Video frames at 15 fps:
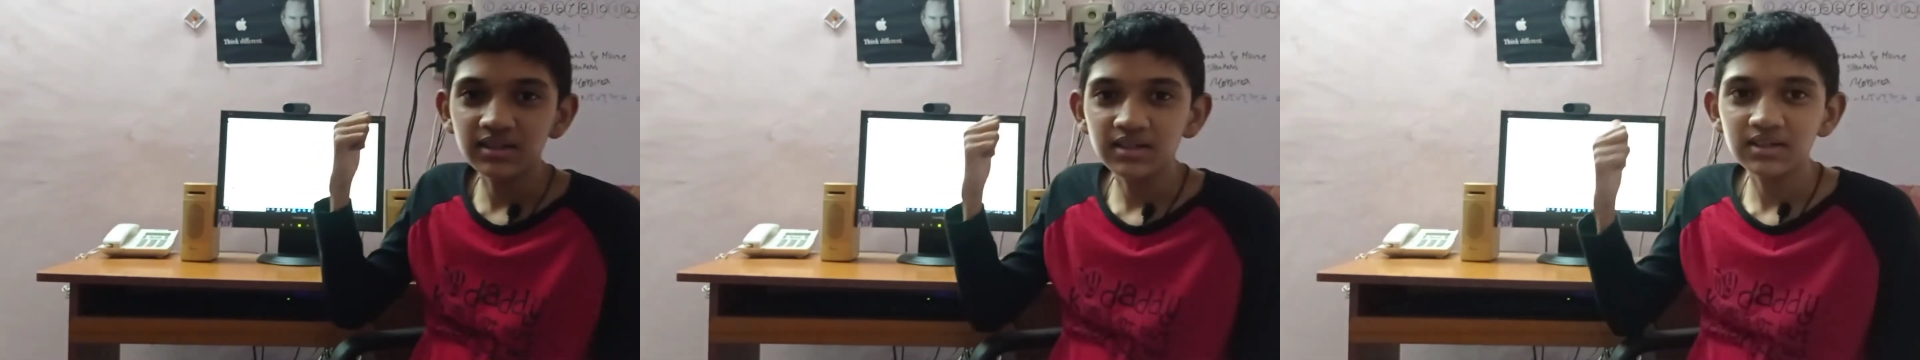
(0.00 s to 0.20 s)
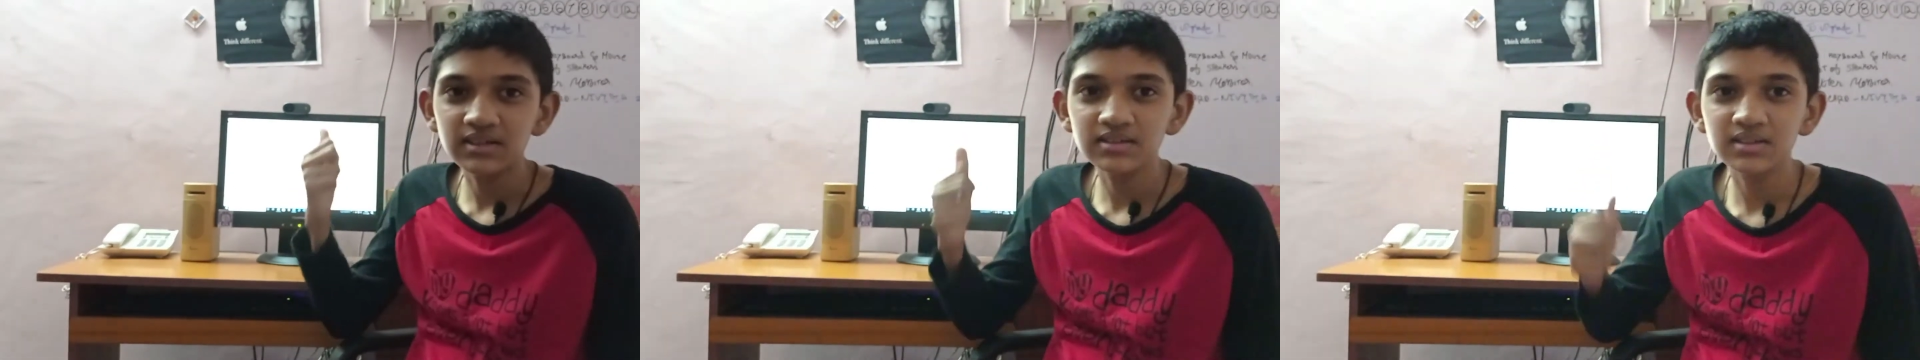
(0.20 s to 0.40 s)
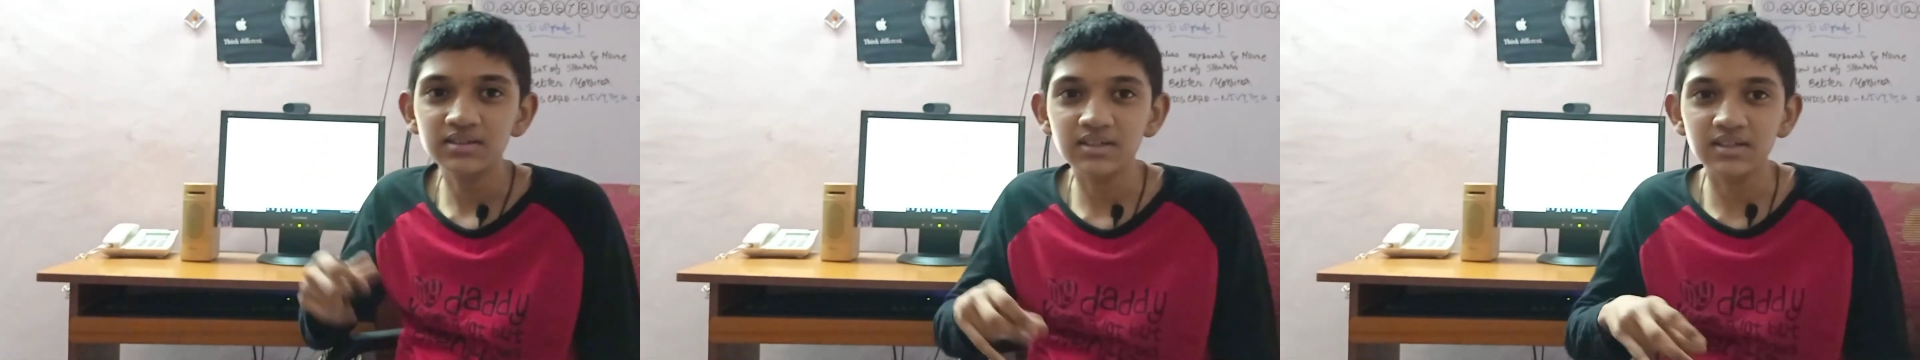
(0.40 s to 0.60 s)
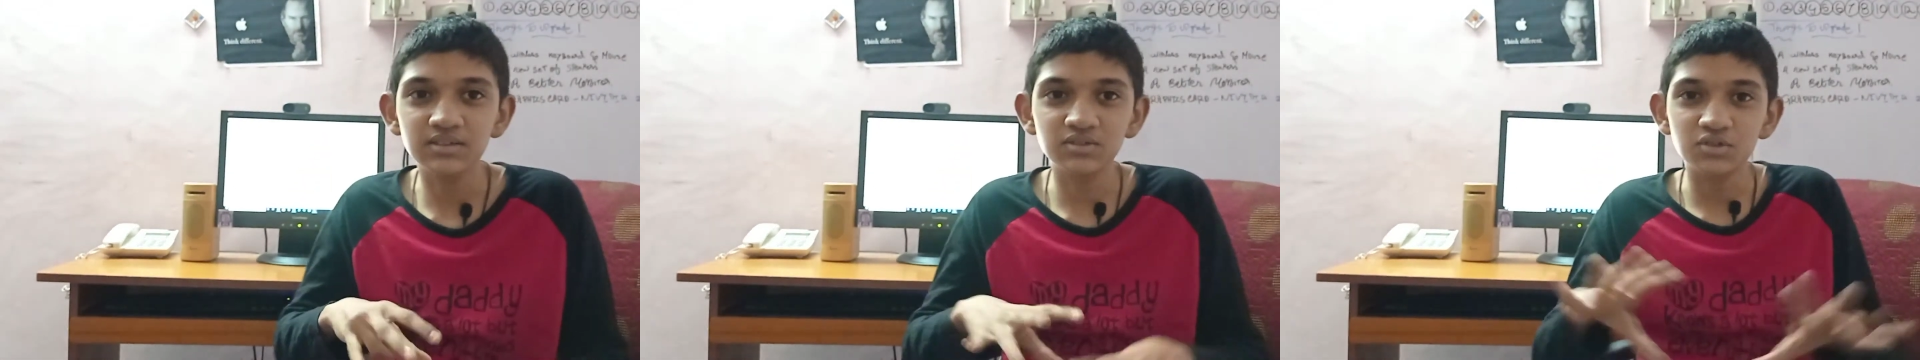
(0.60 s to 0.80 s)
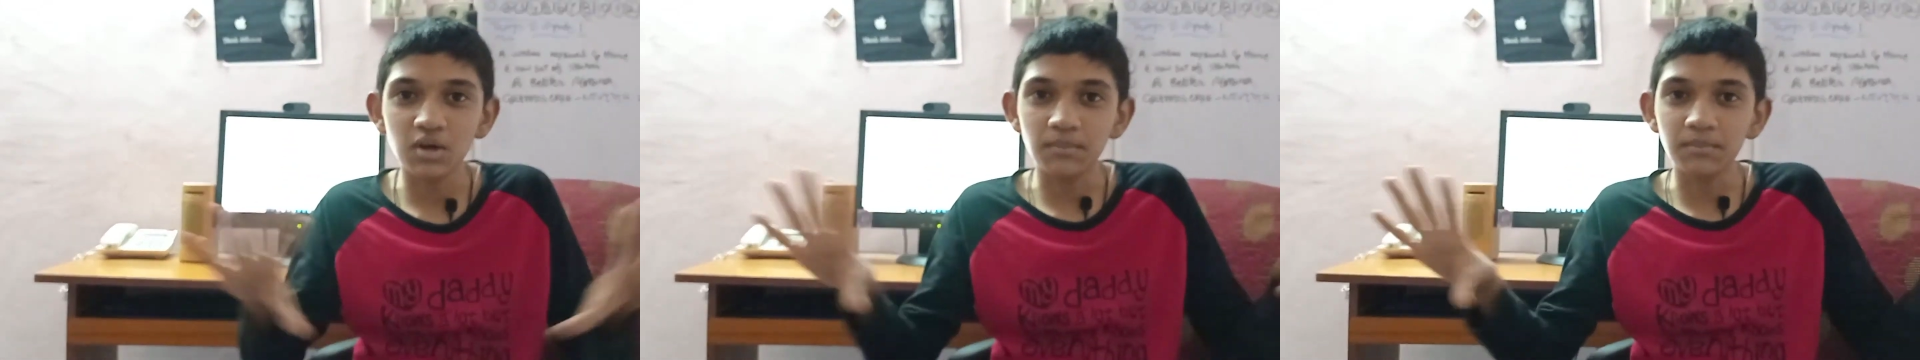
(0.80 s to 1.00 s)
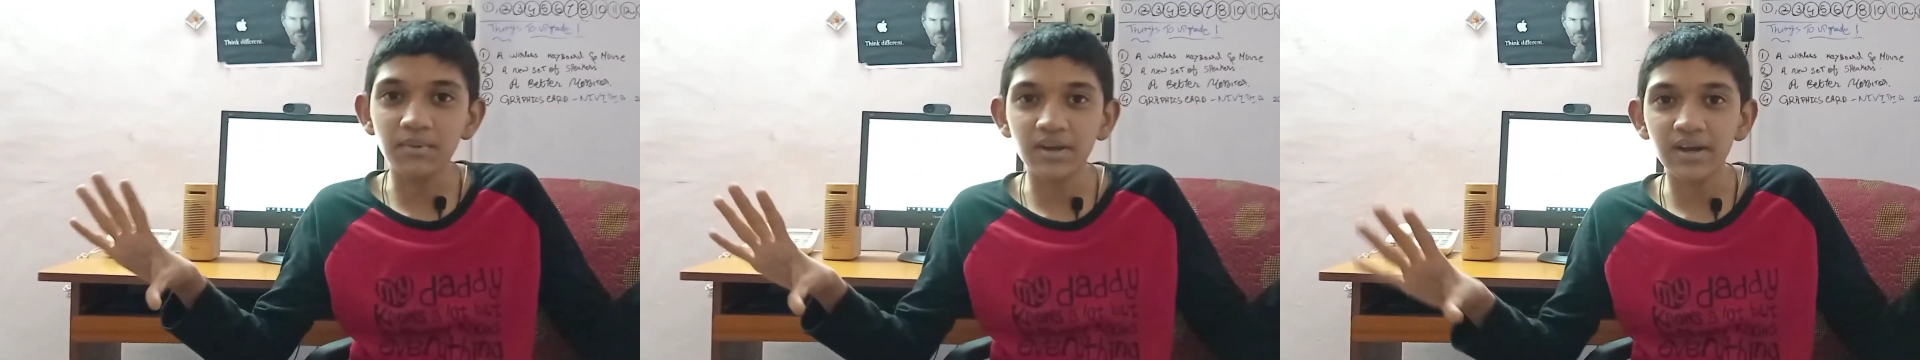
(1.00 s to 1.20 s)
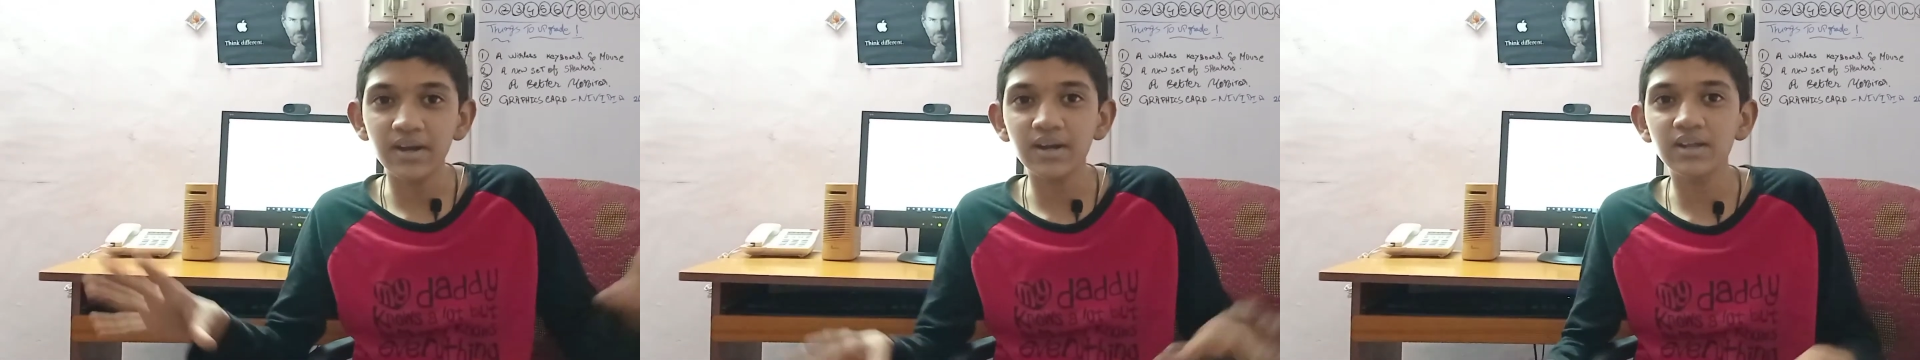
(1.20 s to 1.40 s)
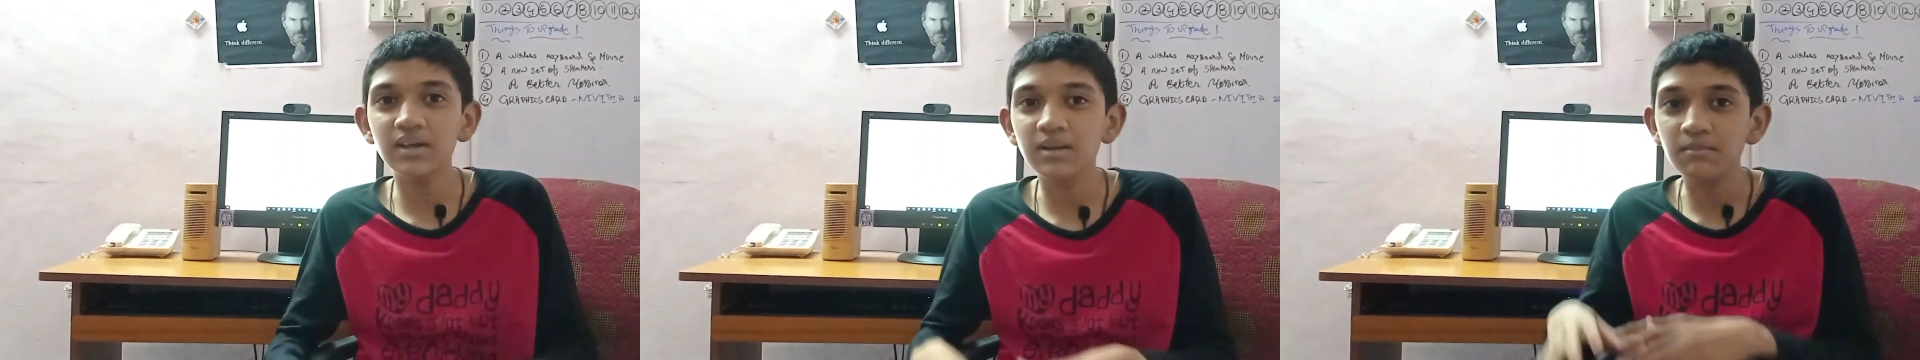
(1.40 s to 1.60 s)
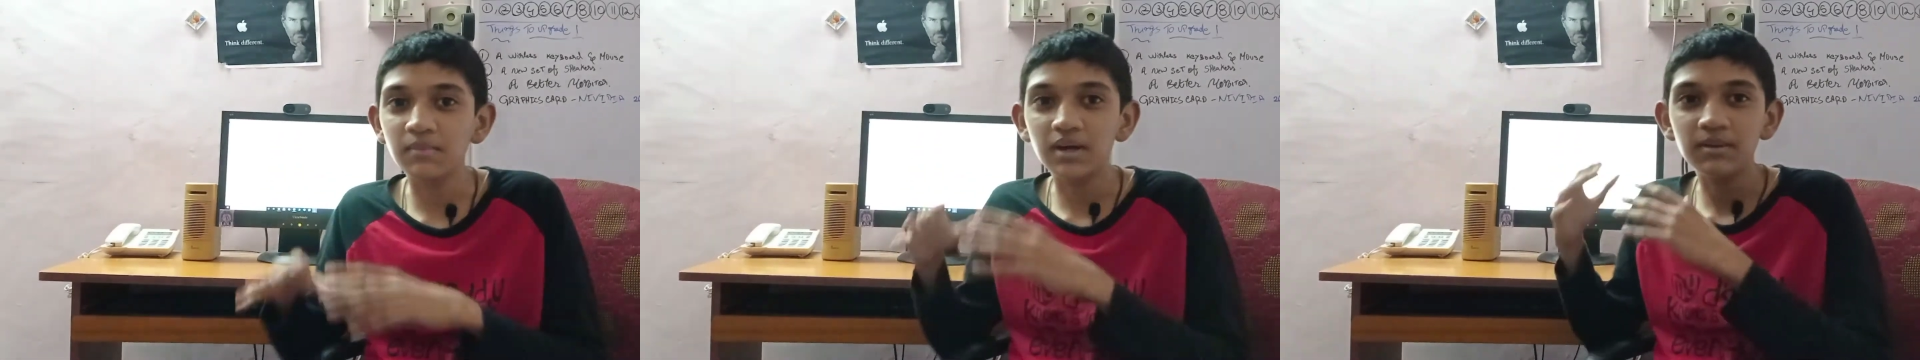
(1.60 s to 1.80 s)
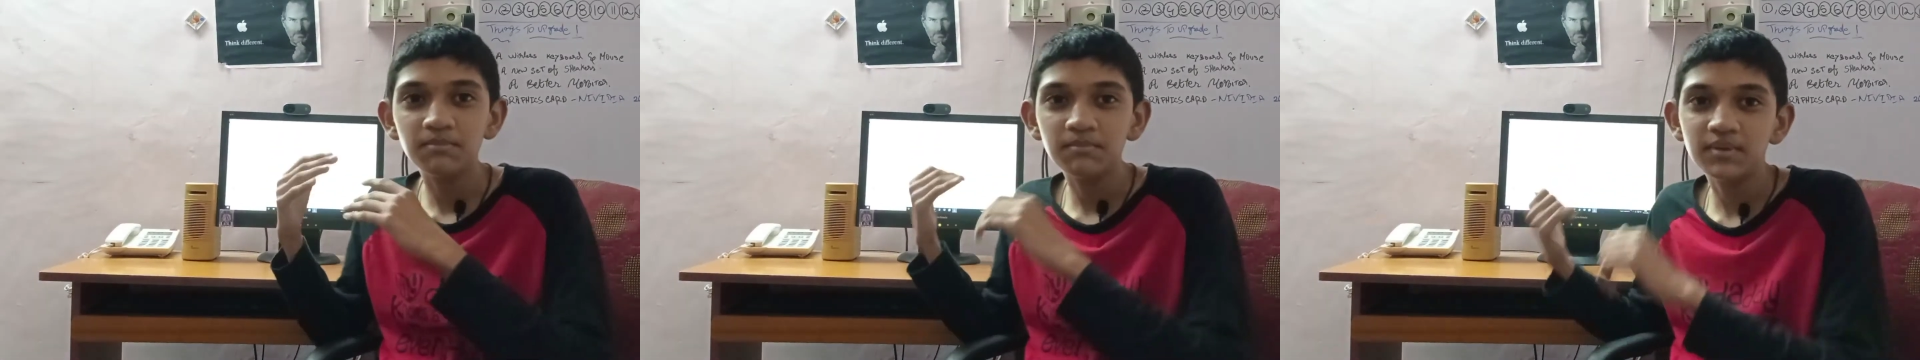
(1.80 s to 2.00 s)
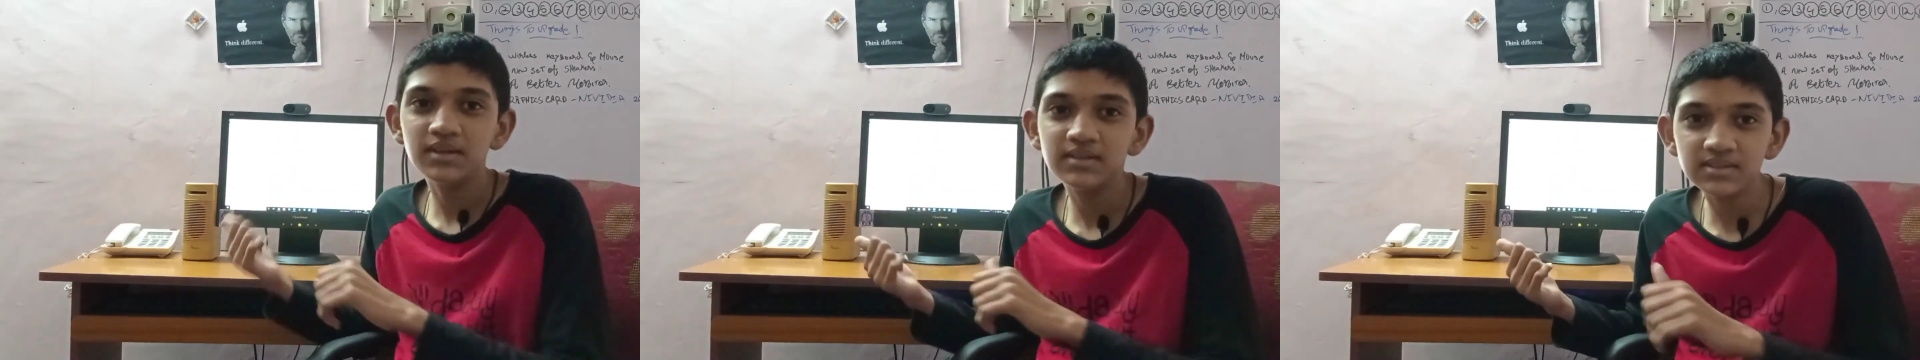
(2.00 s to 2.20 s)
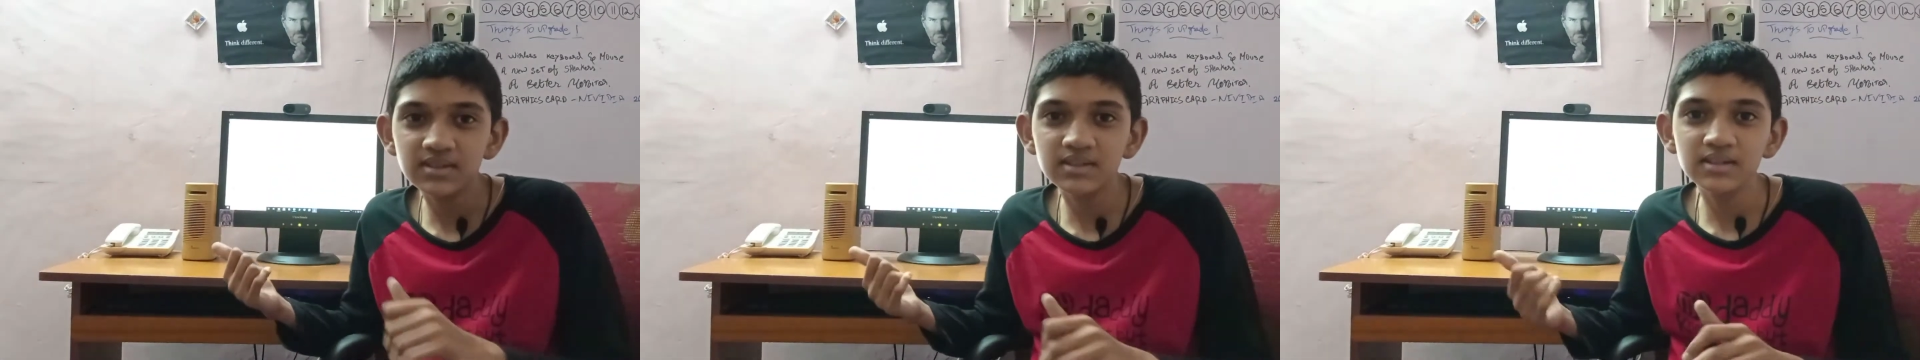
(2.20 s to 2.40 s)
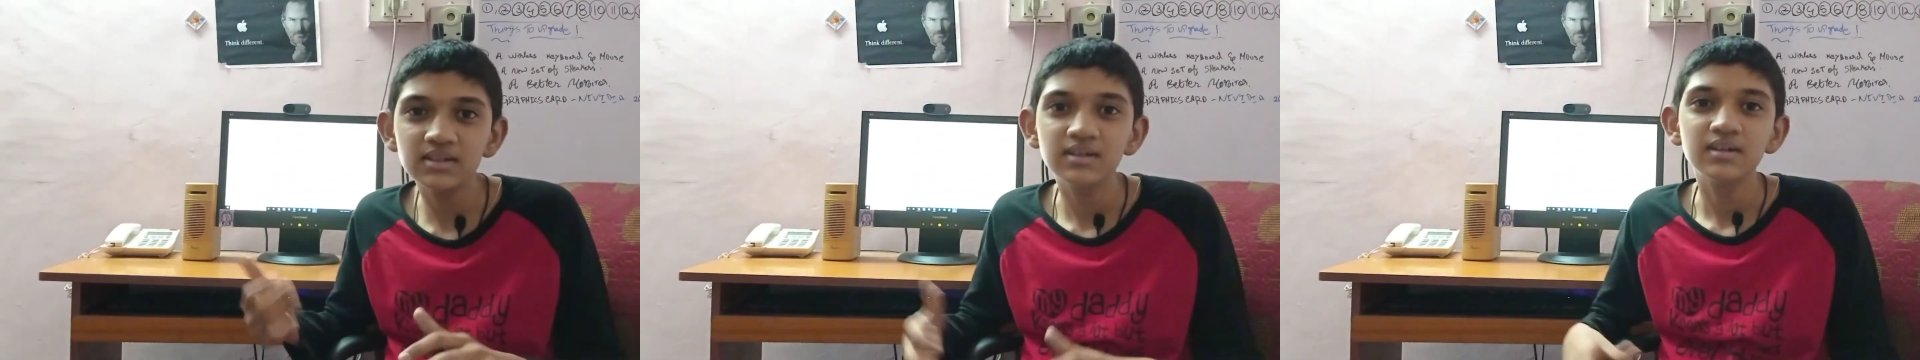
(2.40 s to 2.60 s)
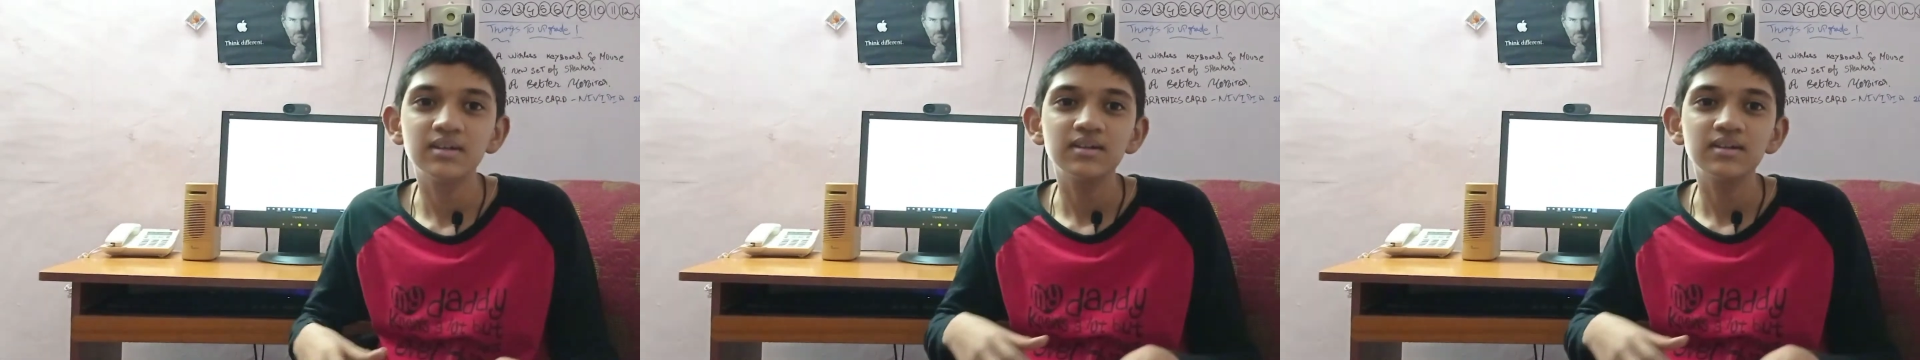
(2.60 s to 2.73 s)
here, the things to upgrade in my PC.